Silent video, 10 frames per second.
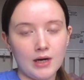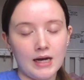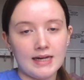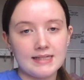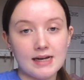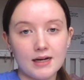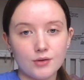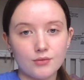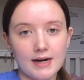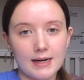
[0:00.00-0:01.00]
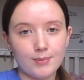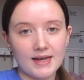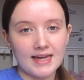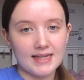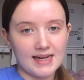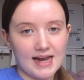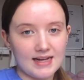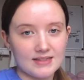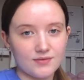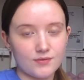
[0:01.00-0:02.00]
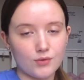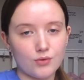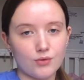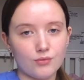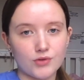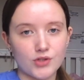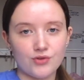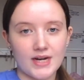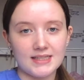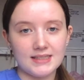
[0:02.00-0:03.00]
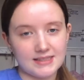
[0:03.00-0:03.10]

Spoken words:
towel wrap a cat for restraint.